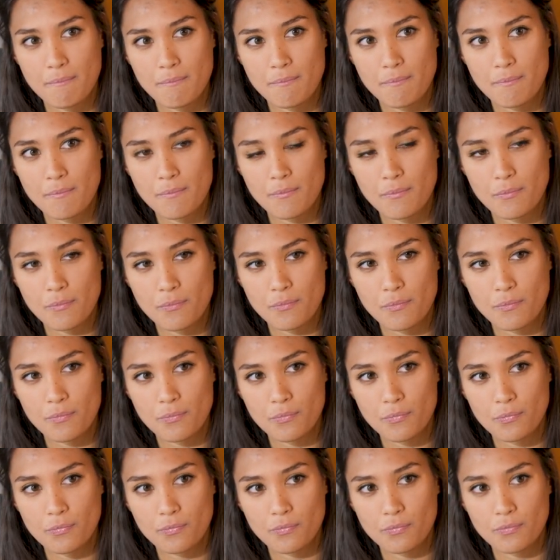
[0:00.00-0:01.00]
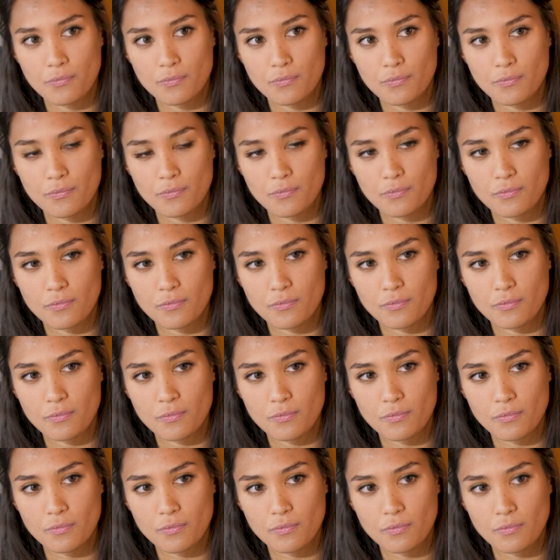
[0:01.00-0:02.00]

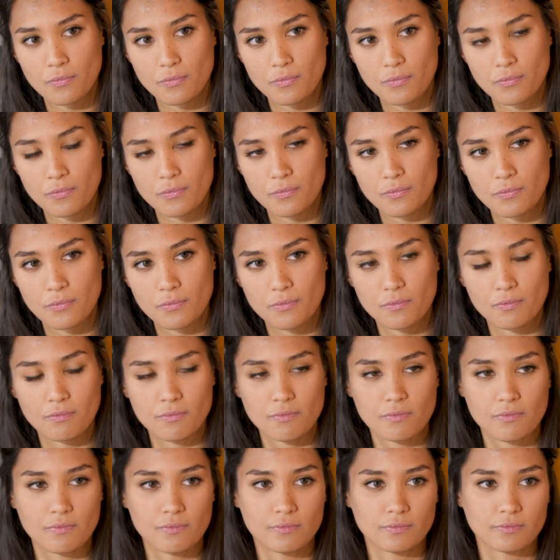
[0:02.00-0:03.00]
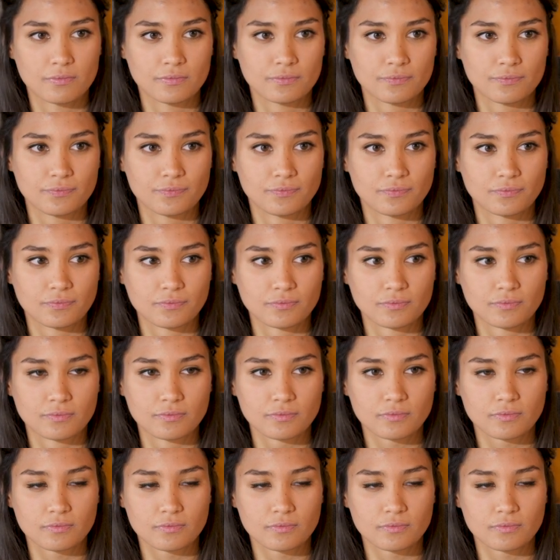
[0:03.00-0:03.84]
[no speech]